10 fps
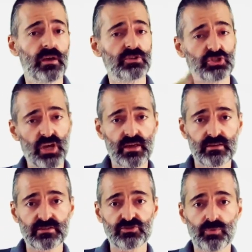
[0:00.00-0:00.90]
Share
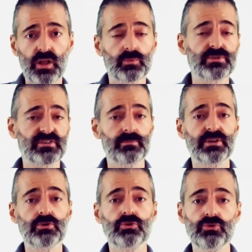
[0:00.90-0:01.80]
this as well with
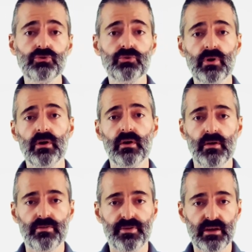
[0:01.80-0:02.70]
somebody who you
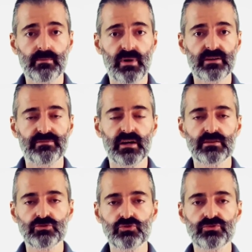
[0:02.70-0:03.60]
think might find
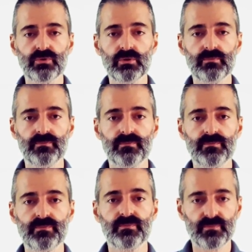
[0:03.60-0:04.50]
this useful.
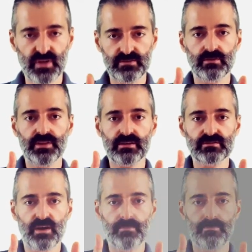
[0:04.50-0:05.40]
Until next time.